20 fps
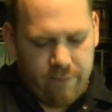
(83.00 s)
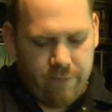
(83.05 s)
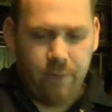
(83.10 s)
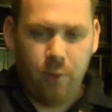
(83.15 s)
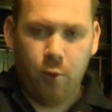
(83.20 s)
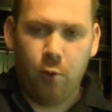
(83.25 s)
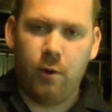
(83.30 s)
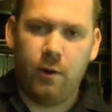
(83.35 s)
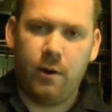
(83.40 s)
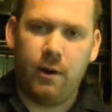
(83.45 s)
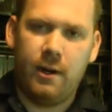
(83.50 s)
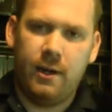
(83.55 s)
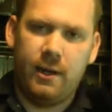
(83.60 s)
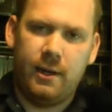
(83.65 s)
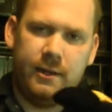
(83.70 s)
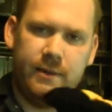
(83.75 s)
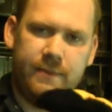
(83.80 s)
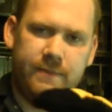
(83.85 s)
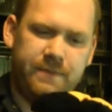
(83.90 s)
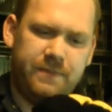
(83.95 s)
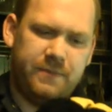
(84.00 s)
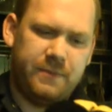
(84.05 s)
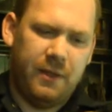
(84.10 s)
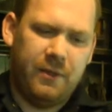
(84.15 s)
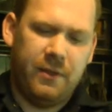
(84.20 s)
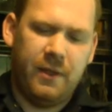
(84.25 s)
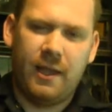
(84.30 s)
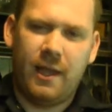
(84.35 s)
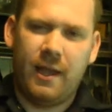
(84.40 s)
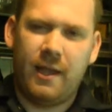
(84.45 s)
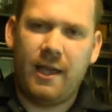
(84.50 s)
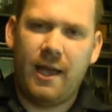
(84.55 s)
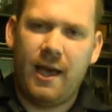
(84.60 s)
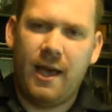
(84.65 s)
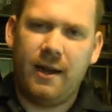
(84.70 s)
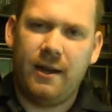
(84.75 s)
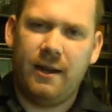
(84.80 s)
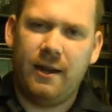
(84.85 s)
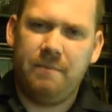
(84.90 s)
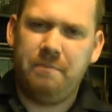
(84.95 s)
for, uh, I think I
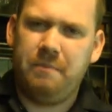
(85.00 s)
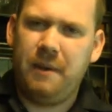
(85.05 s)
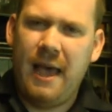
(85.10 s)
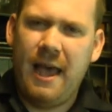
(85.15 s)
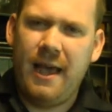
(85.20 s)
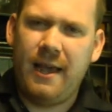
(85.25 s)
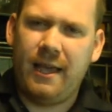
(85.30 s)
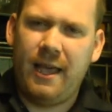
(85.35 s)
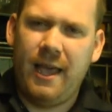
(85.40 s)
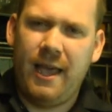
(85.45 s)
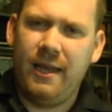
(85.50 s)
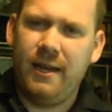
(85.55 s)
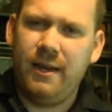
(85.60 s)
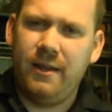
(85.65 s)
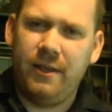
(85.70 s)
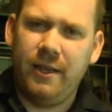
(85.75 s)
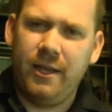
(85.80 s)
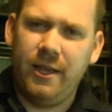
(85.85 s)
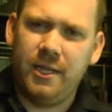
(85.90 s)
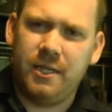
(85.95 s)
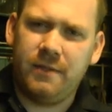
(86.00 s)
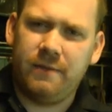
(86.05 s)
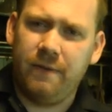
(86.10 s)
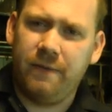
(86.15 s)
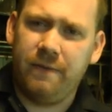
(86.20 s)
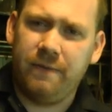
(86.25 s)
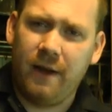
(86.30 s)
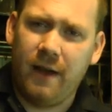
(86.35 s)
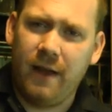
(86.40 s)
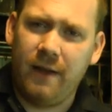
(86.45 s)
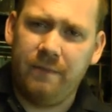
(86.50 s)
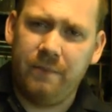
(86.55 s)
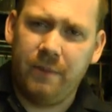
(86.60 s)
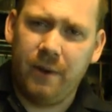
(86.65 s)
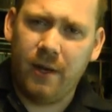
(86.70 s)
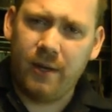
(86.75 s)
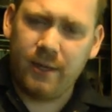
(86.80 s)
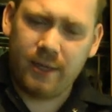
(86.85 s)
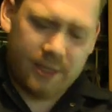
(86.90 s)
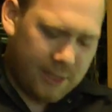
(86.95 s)
got a pack of eight of these for five
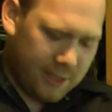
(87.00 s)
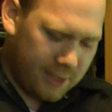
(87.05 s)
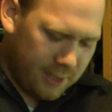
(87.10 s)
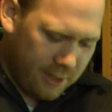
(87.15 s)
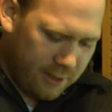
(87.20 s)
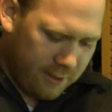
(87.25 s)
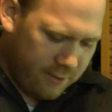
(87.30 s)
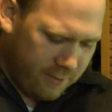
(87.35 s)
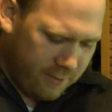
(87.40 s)
bucks,